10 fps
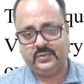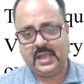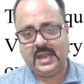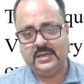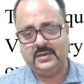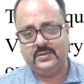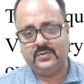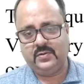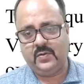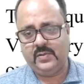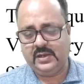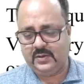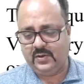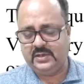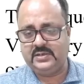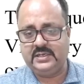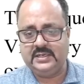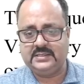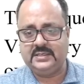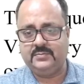and normally only
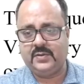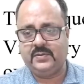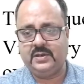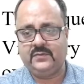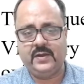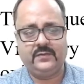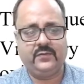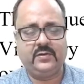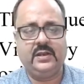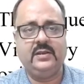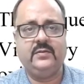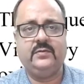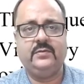degreasing may be required for cleaning.